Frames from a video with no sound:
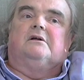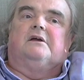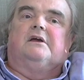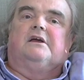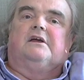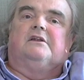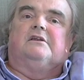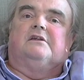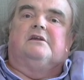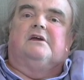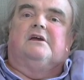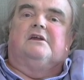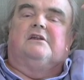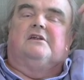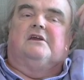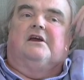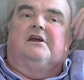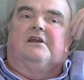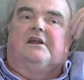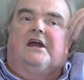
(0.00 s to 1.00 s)

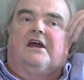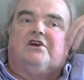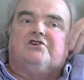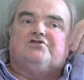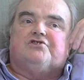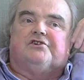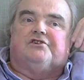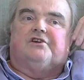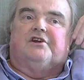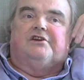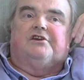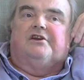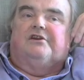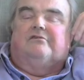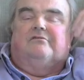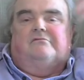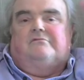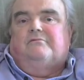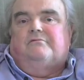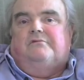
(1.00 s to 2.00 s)
In Asia,
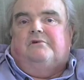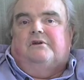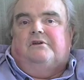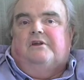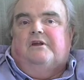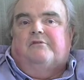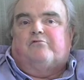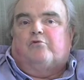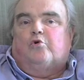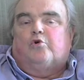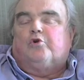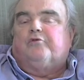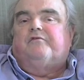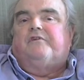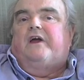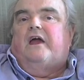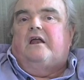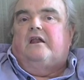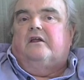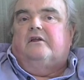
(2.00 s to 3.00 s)
they'd never heard of
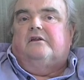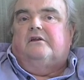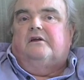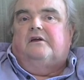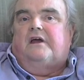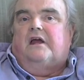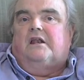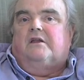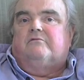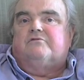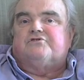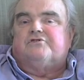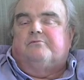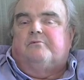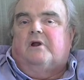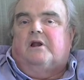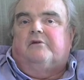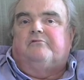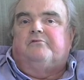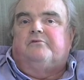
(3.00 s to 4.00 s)
Galen, and Galen was
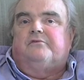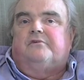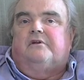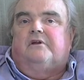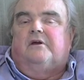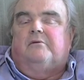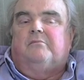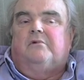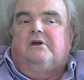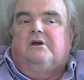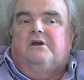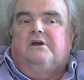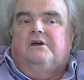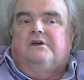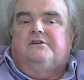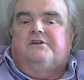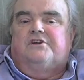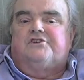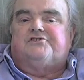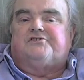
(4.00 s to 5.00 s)
irrelevant to them.
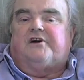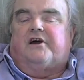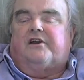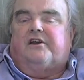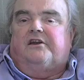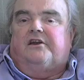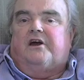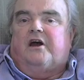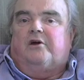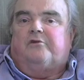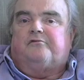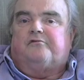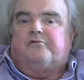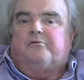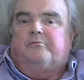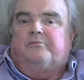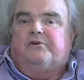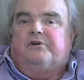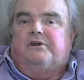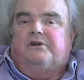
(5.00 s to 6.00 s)
They started out
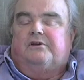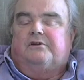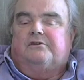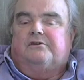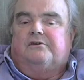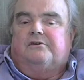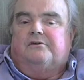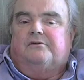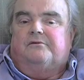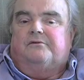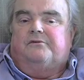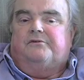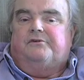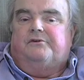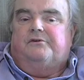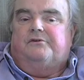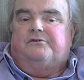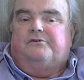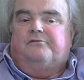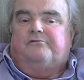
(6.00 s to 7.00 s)
from the
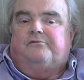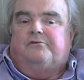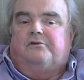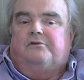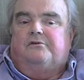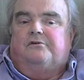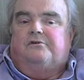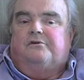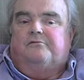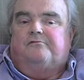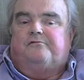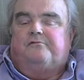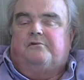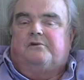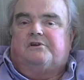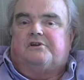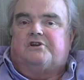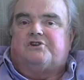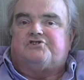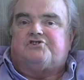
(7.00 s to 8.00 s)

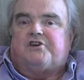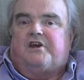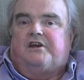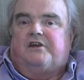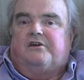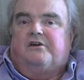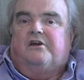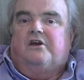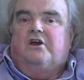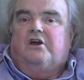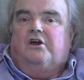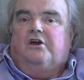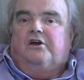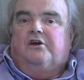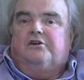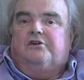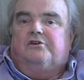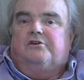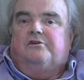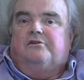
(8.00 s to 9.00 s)
let's say the
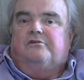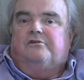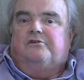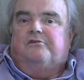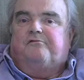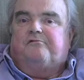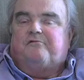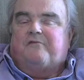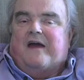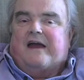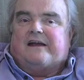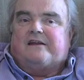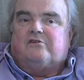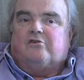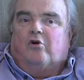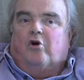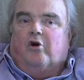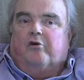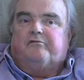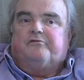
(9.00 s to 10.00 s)
fact
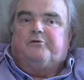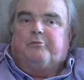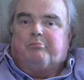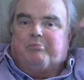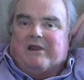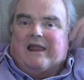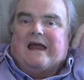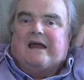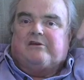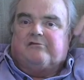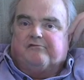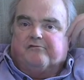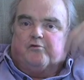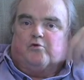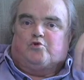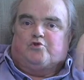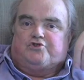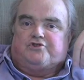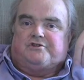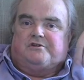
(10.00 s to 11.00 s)
of the plant
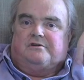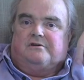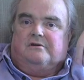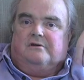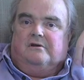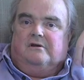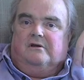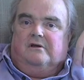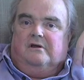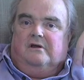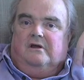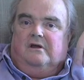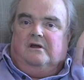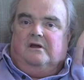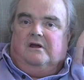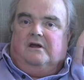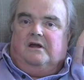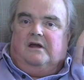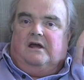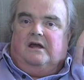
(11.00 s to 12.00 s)
first,
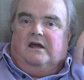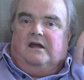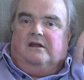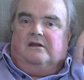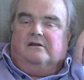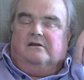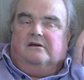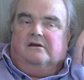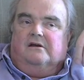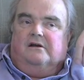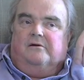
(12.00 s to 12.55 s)
and